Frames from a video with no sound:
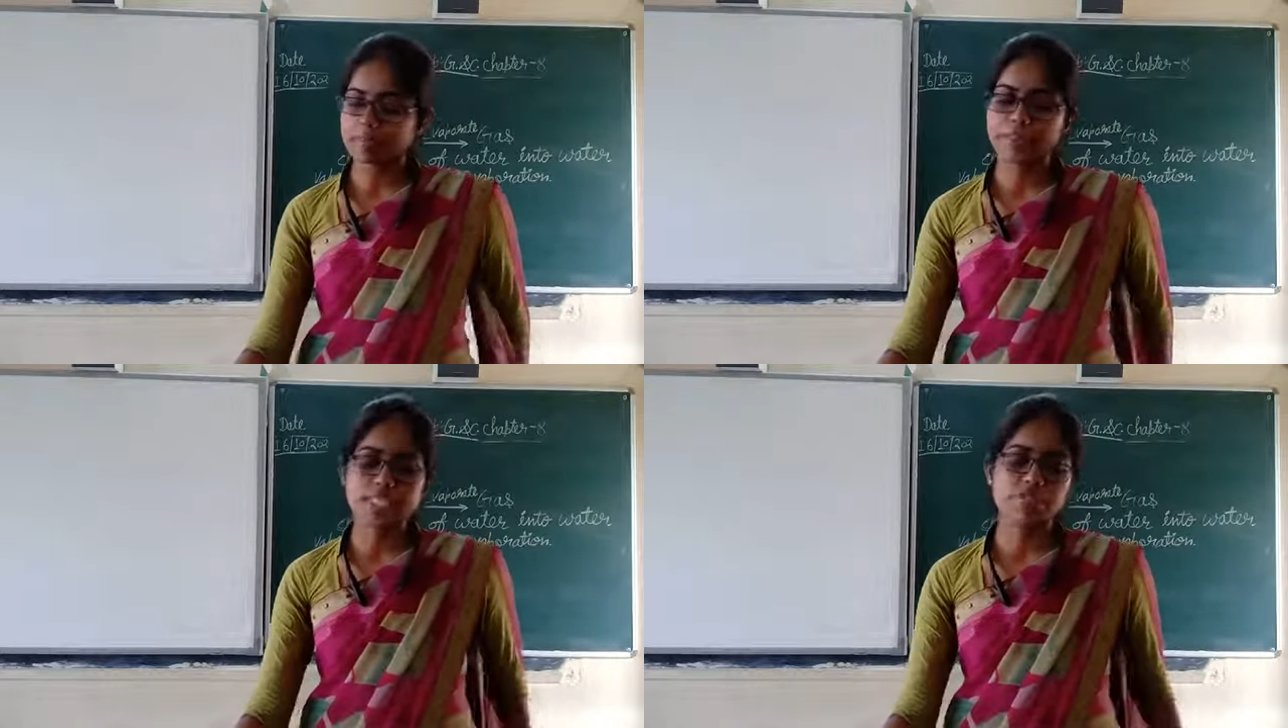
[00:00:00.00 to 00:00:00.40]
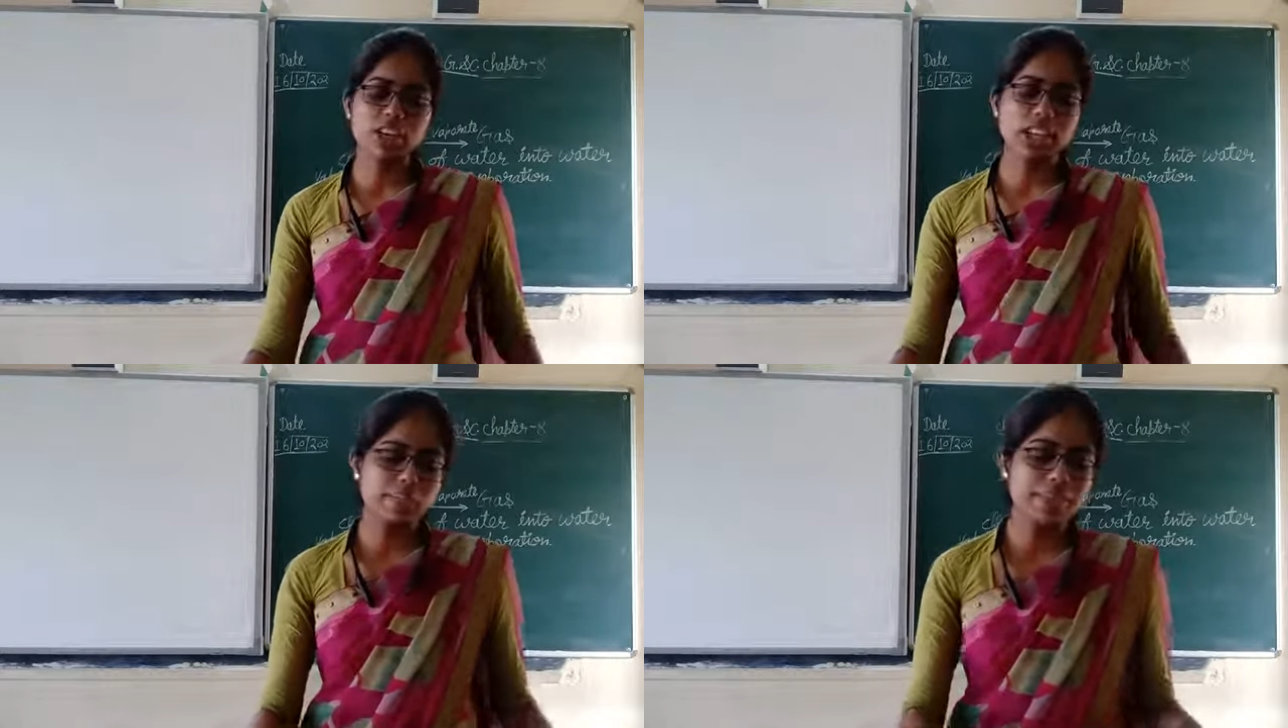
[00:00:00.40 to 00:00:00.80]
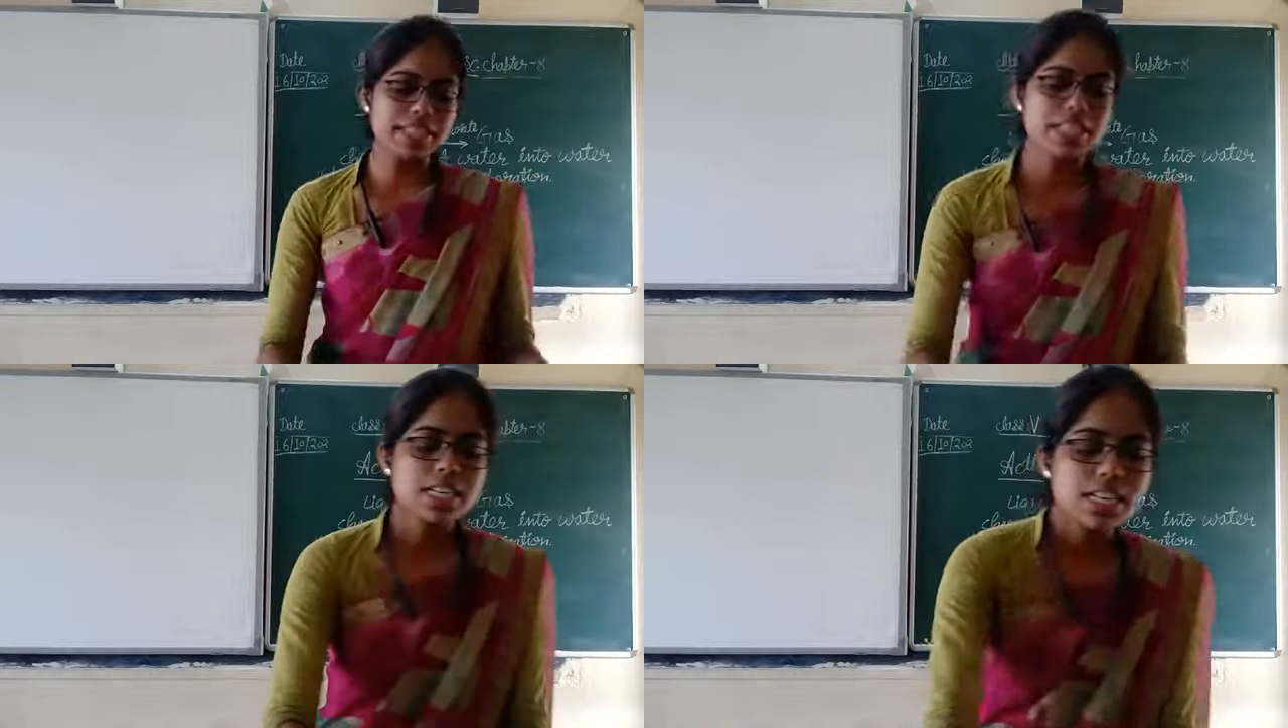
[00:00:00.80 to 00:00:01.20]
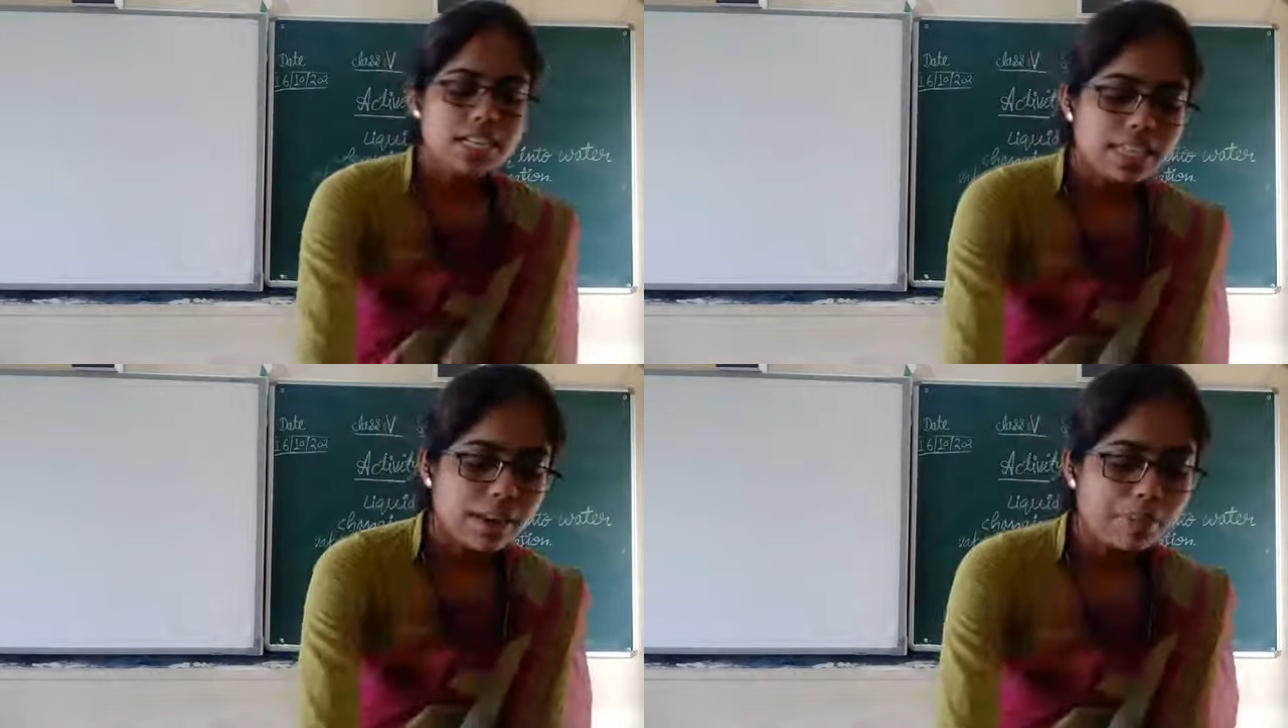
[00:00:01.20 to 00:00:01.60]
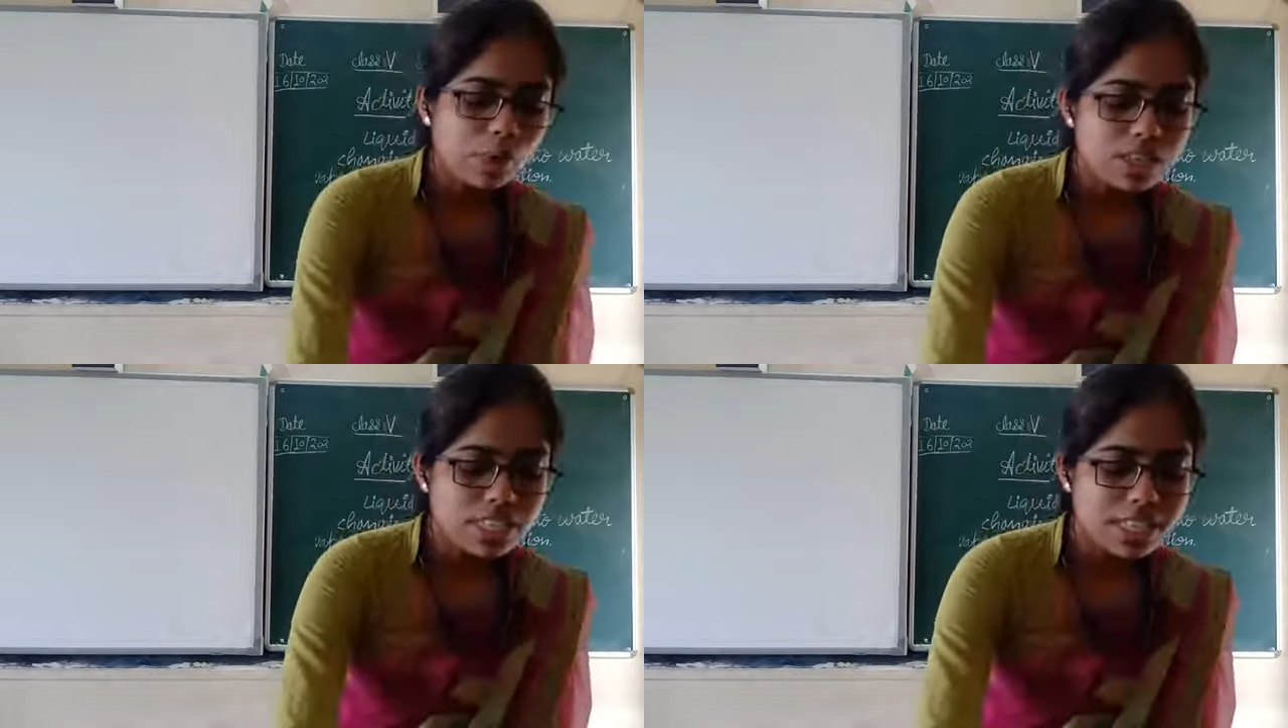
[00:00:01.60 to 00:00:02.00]
Means what happens?
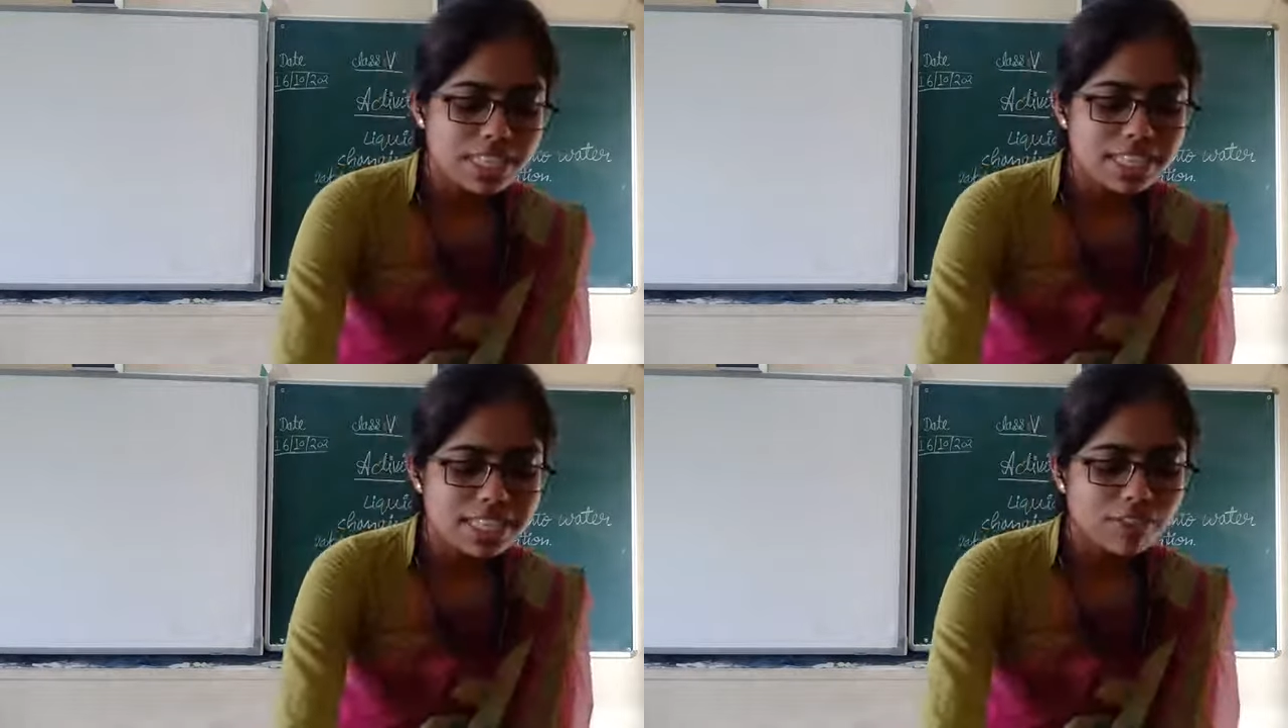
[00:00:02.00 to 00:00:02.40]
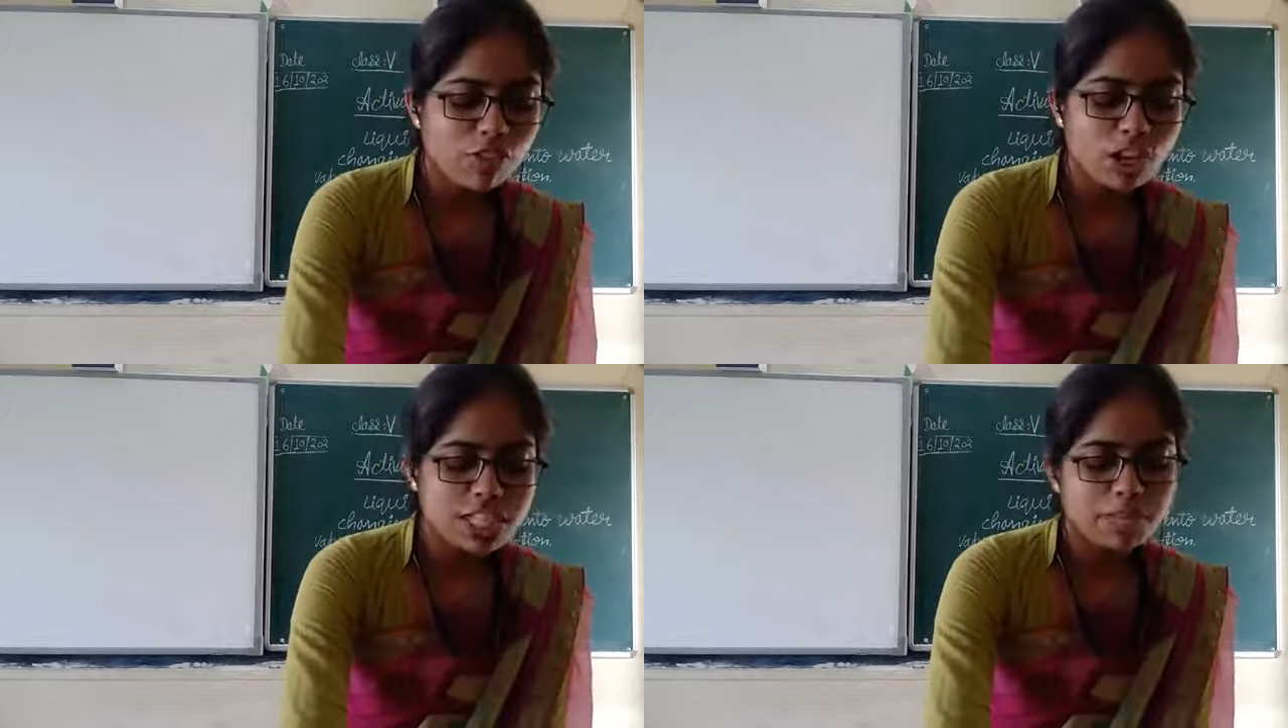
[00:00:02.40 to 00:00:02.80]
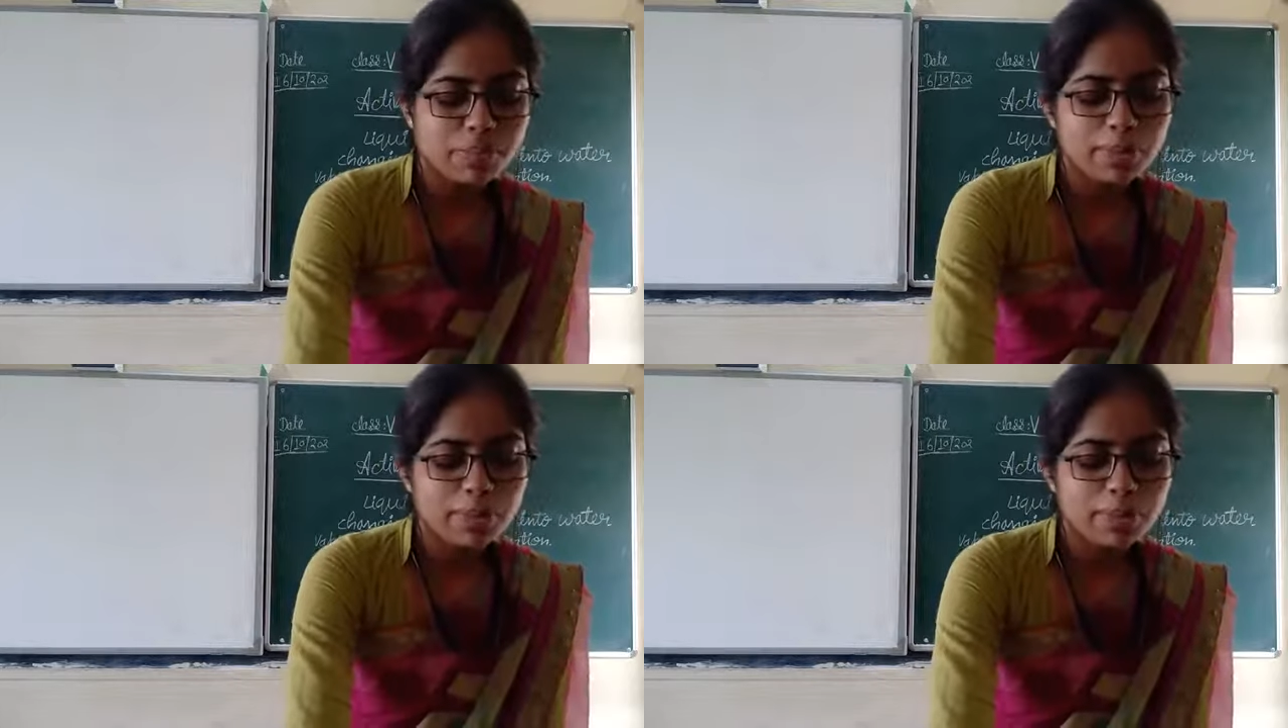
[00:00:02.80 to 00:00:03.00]
Suppose this is the water